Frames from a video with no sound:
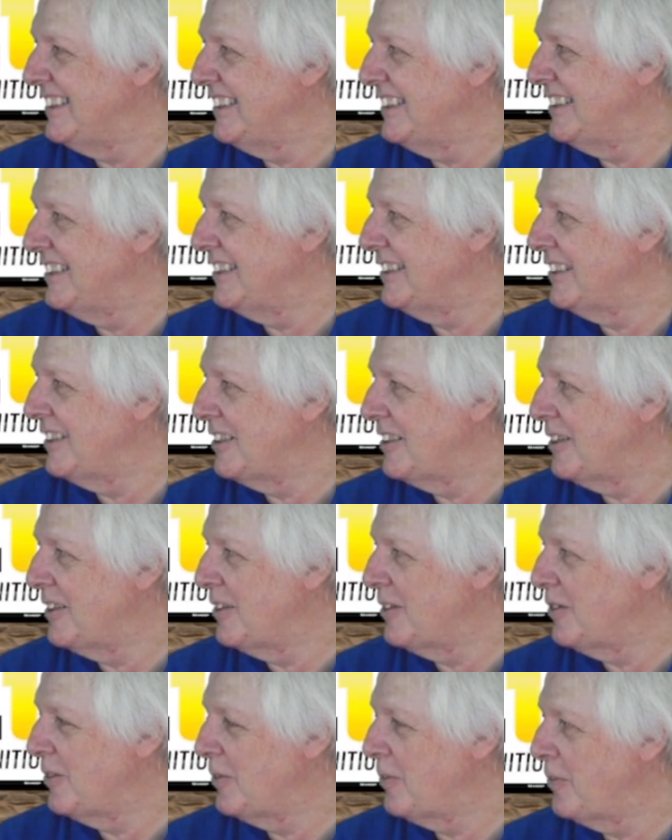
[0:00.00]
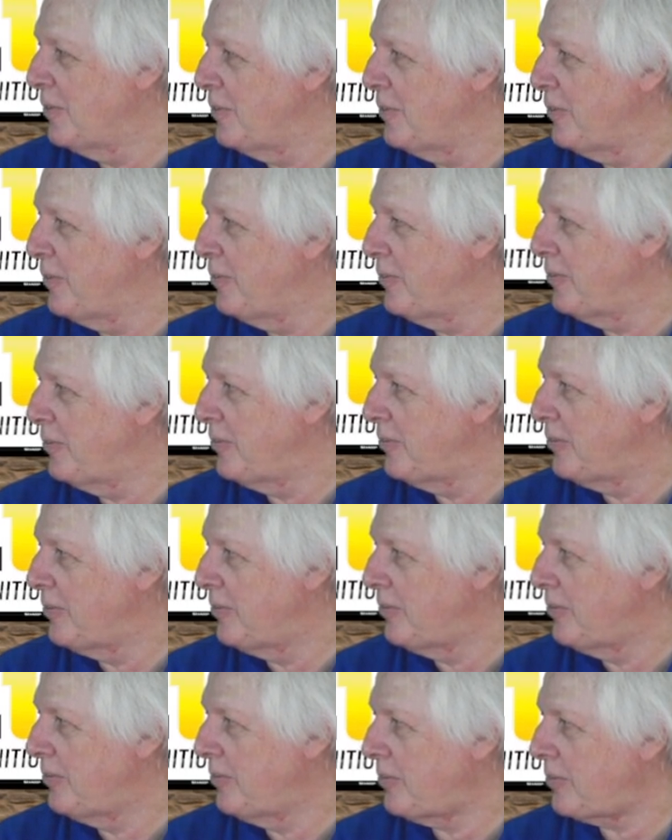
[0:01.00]

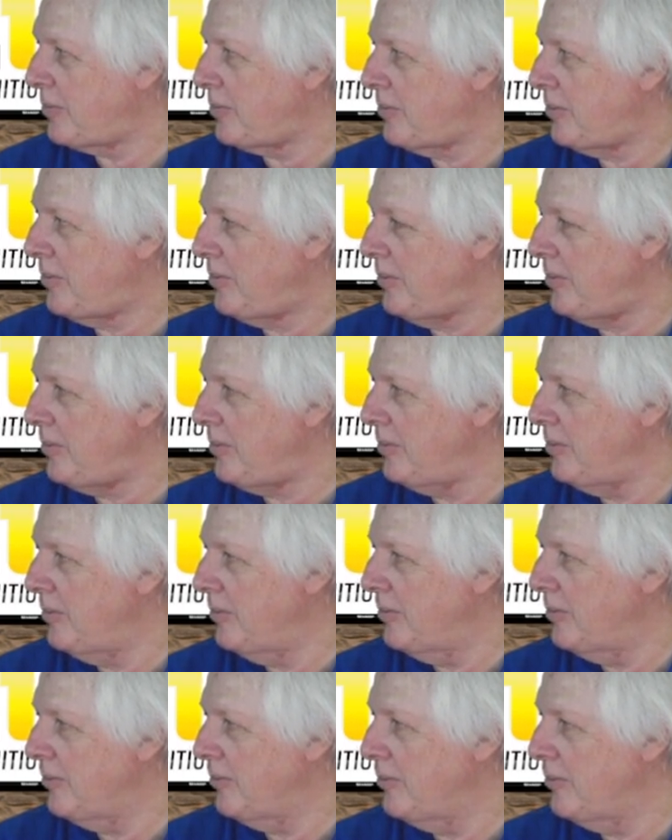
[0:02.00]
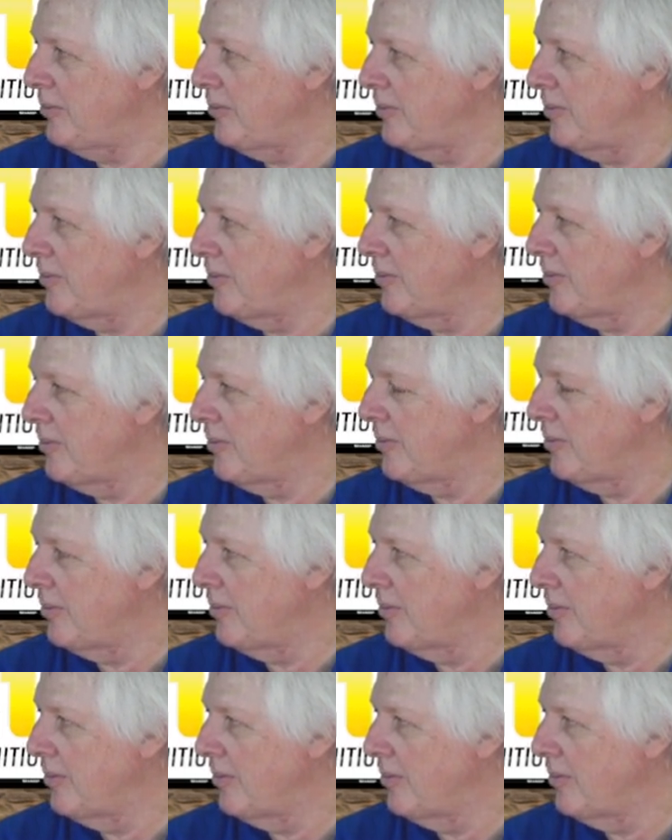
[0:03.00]

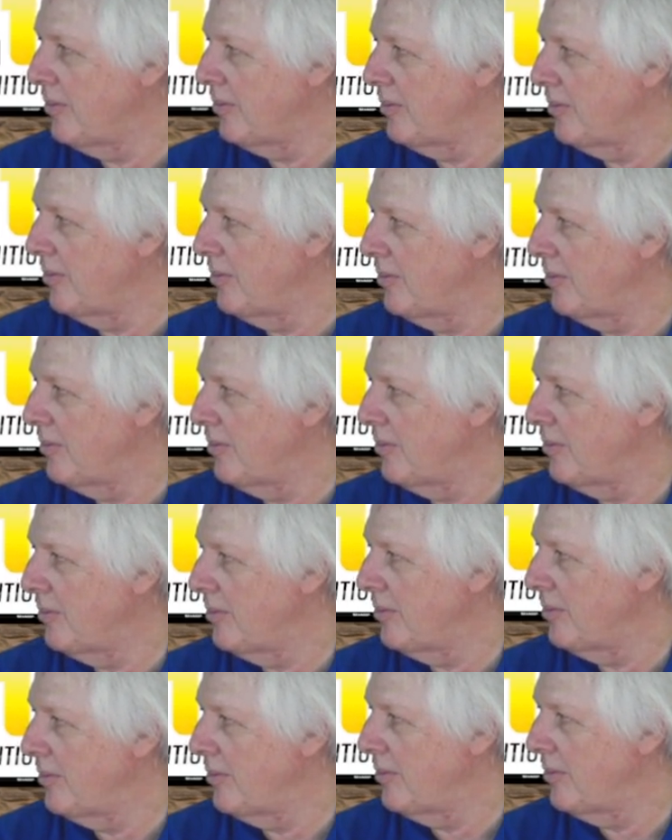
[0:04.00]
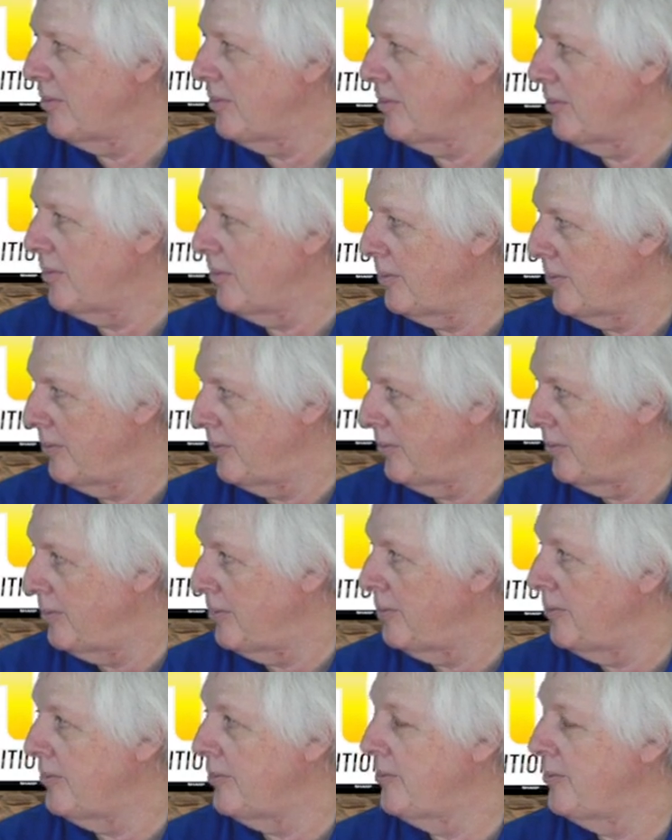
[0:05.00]

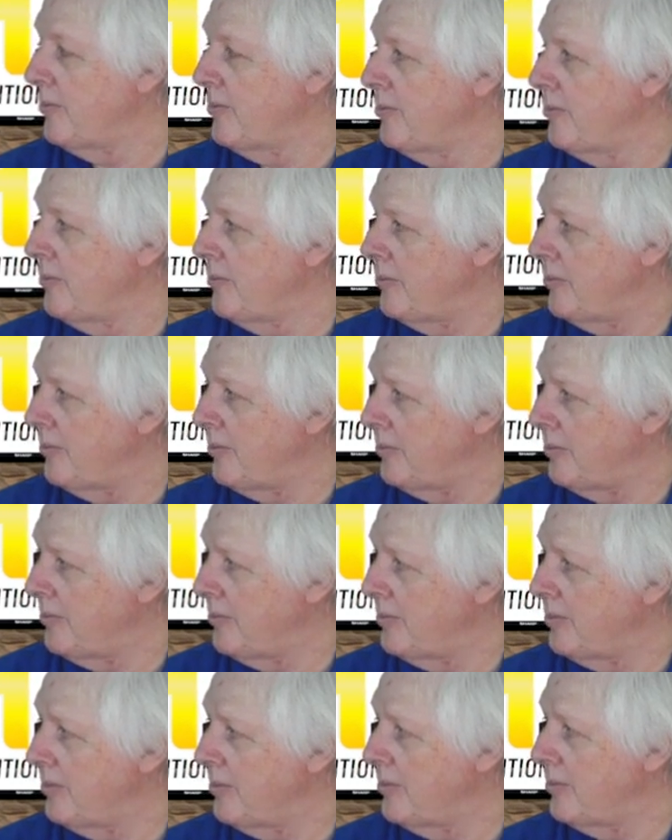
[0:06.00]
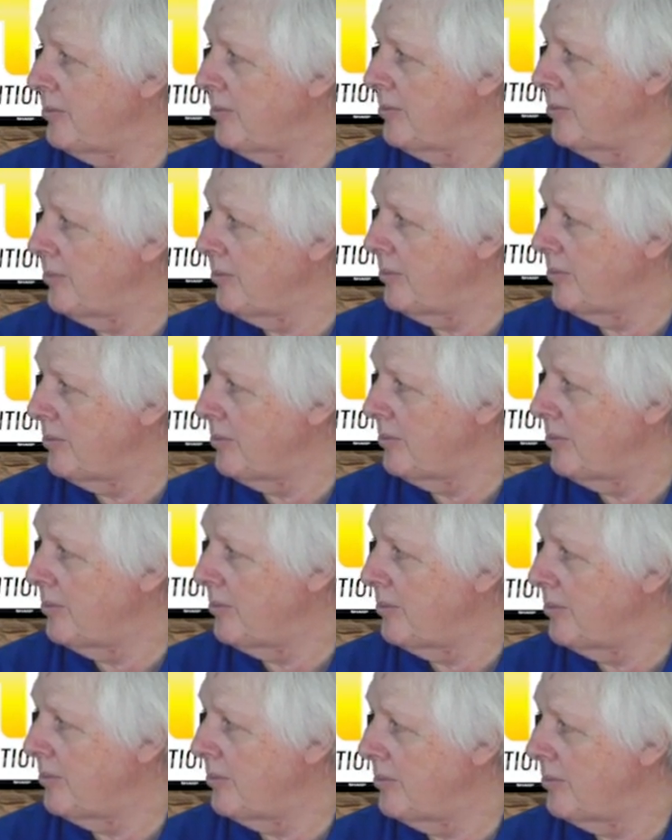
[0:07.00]
This person isn't speaking.